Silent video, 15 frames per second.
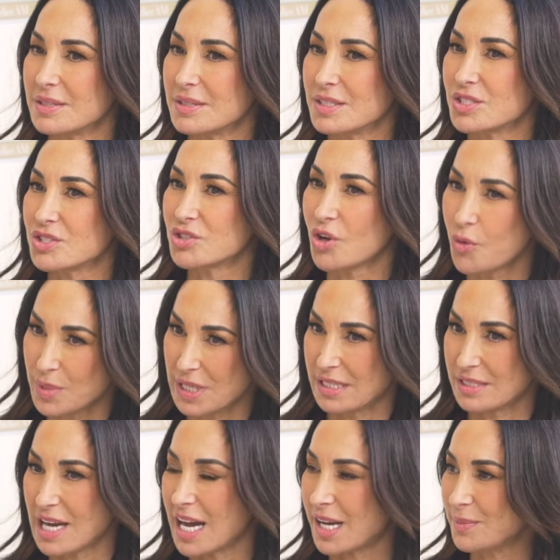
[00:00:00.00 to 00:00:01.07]
so many
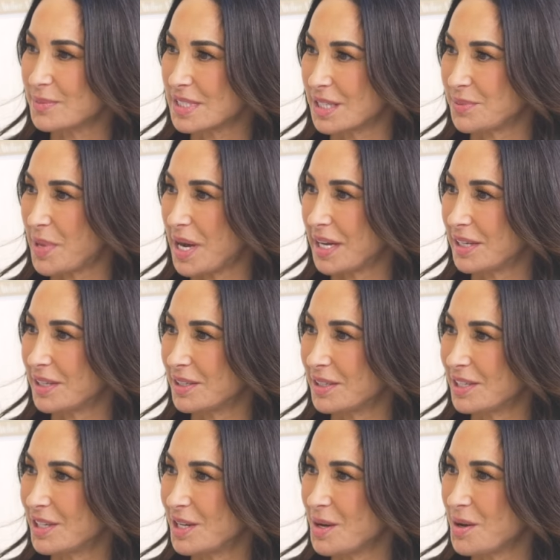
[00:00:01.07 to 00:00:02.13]
times in my
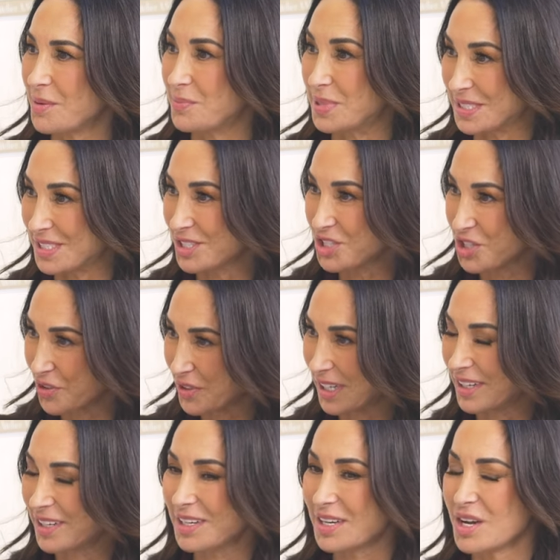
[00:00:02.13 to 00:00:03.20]
business
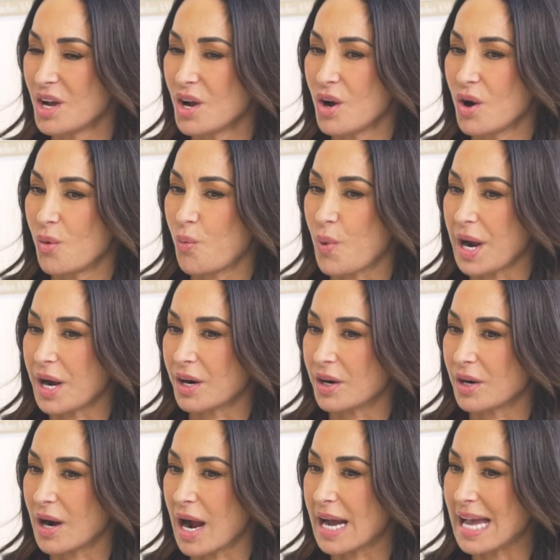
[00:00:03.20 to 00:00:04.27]
career
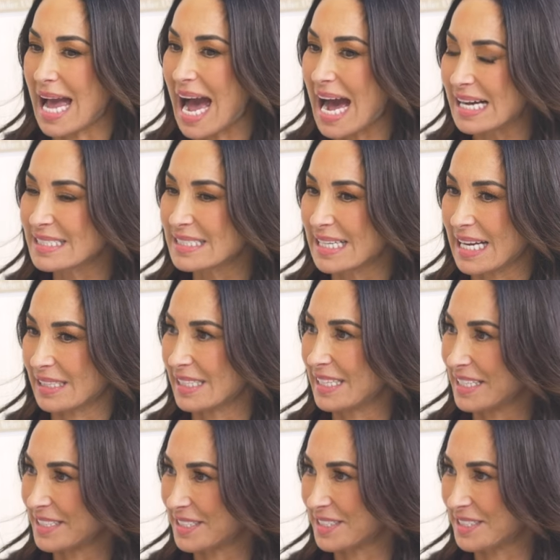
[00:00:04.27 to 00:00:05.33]
where I accidentally
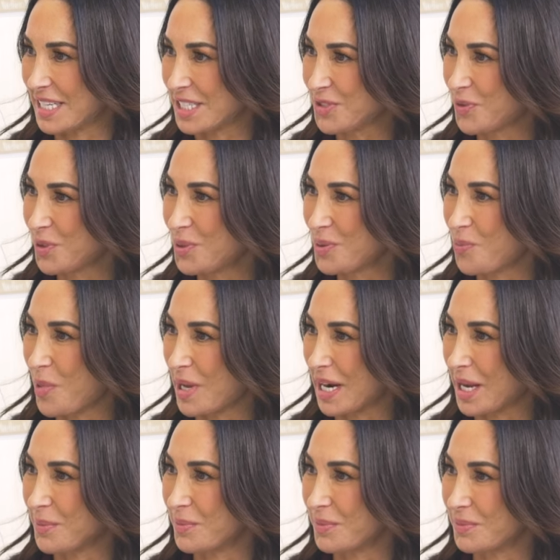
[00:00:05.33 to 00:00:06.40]
get successful when
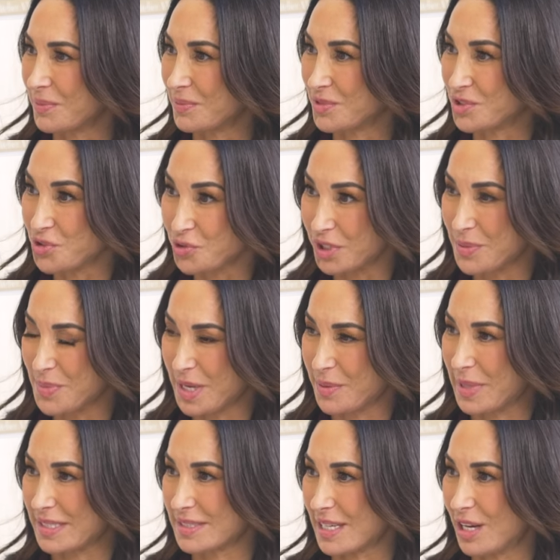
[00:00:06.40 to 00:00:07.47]
I'm truly being
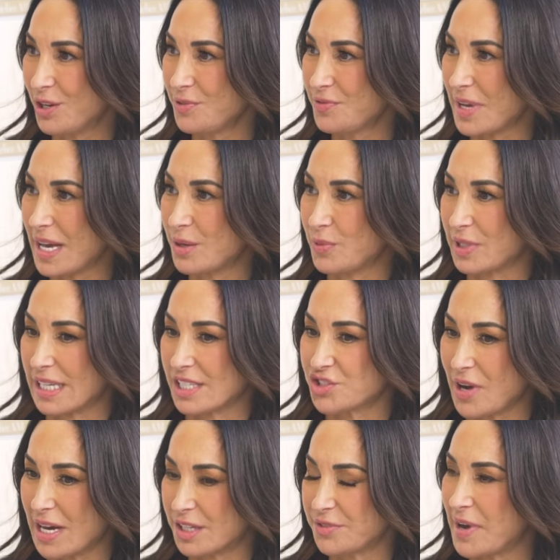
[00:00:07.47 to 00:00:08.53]
myself. And when I
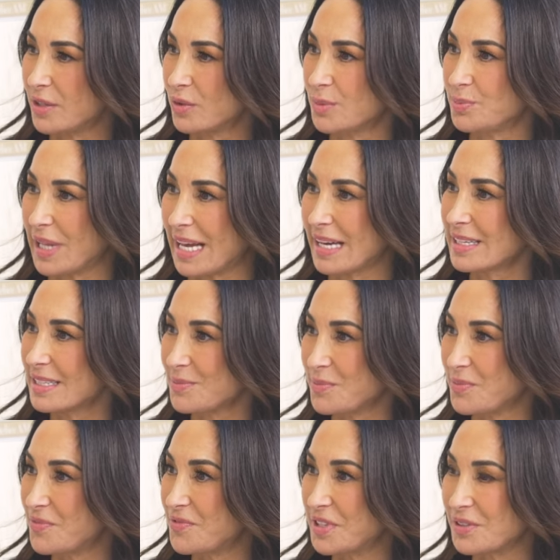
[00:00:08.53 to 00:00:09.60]
try to follow a plan, it
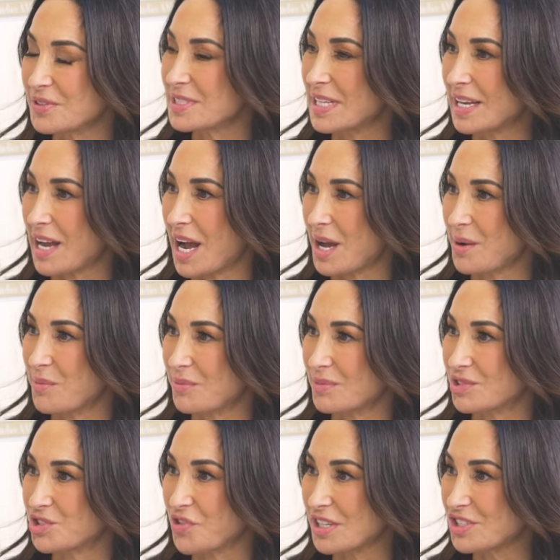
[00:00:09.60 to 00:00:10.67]
feels like I'm
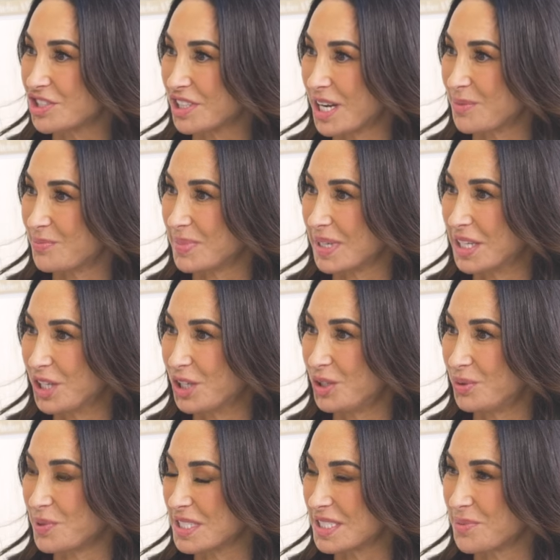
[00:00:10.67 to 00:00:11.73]
trudging up a hill
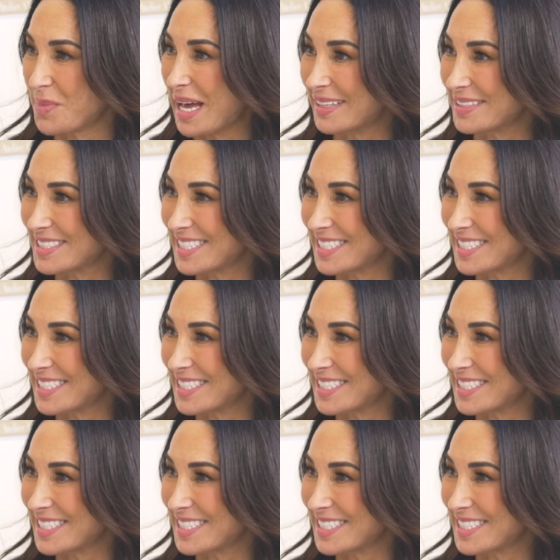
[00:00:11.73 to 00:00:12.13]
with cement.